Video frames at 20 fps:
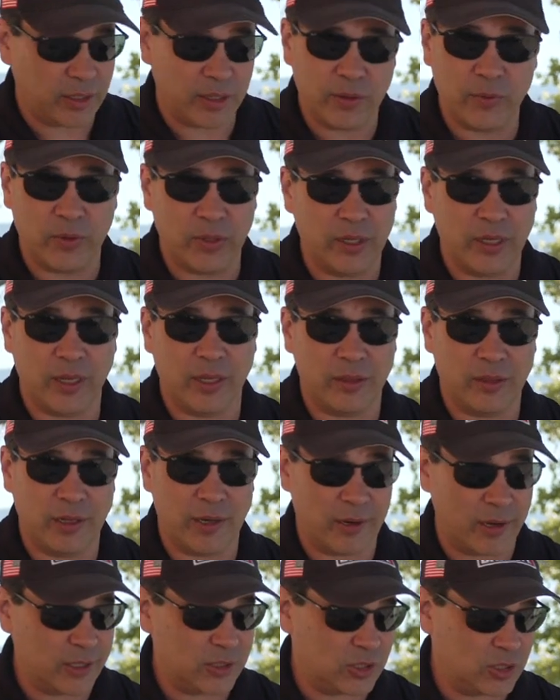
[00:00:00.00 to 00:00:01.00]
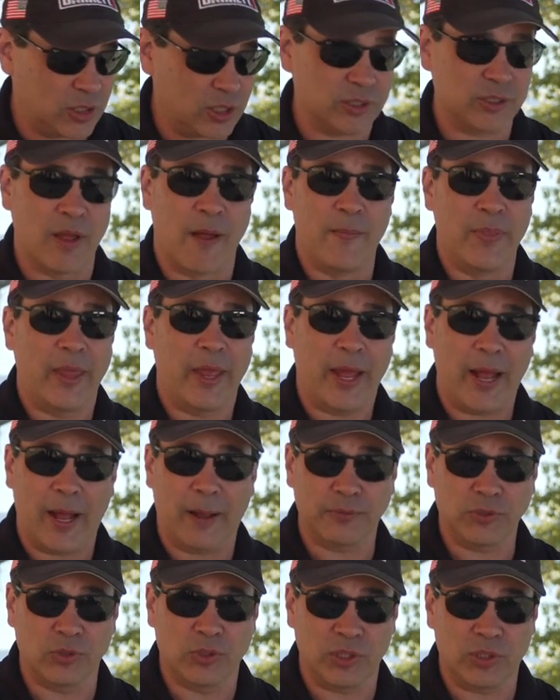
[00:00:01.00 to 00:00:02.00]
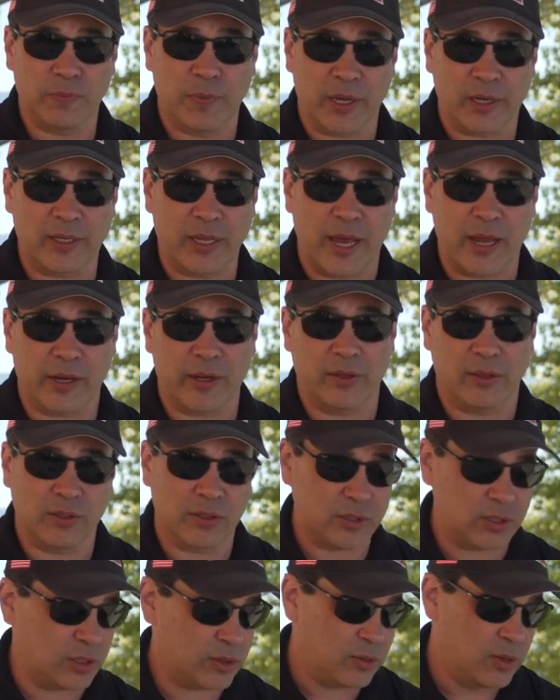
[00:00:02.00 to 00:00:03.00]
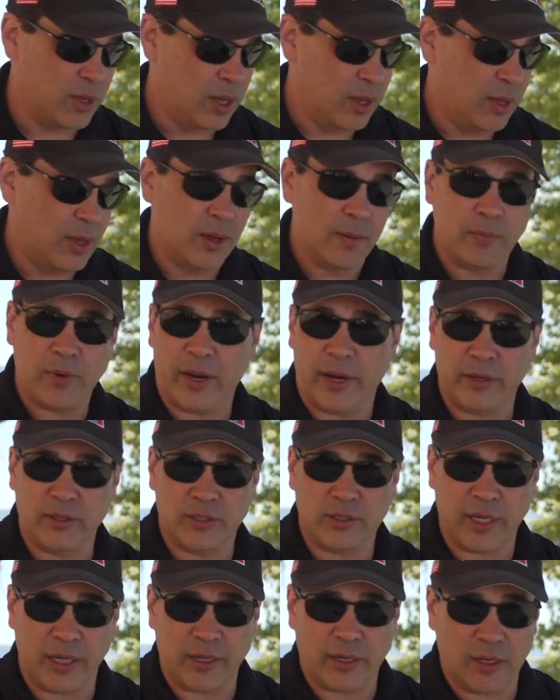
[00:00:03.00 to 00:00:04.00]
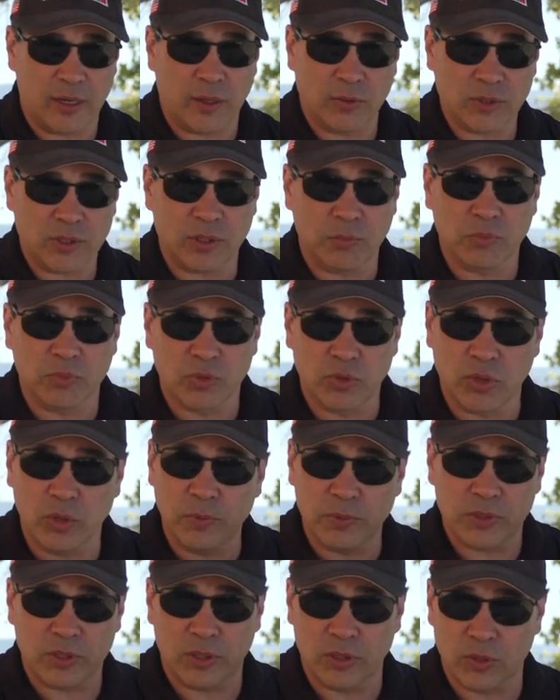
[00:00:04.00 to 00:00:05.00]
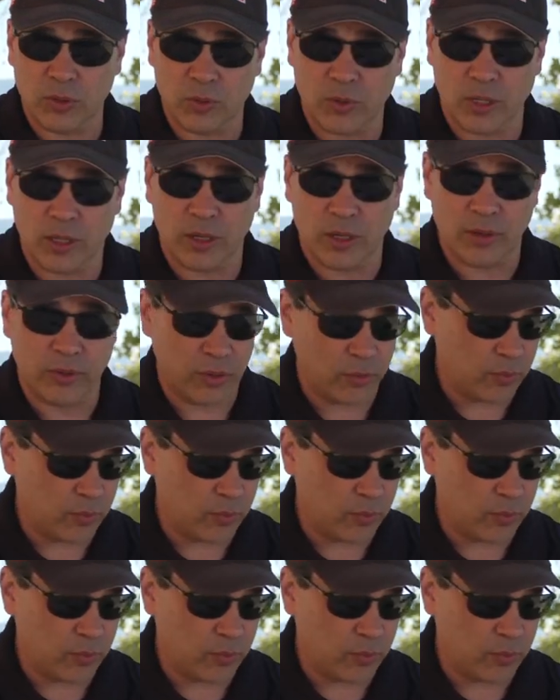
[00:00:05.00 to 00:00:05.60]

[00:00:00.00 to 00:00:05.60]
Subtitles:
And then when you get there, it's just absolutely spectacular. So Brad had taken out some groups to the